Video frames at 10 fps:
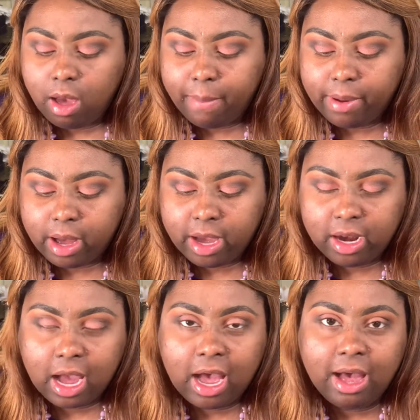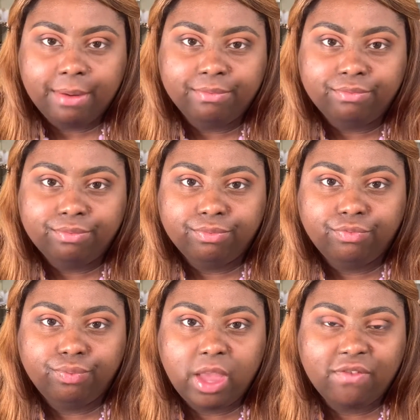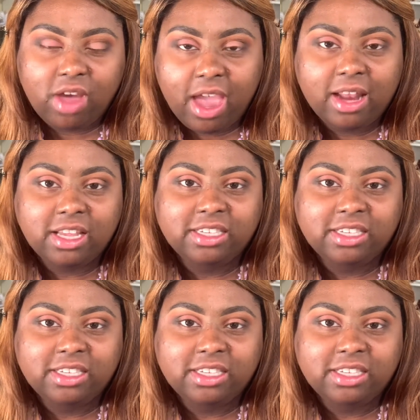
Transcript: But um, if I had to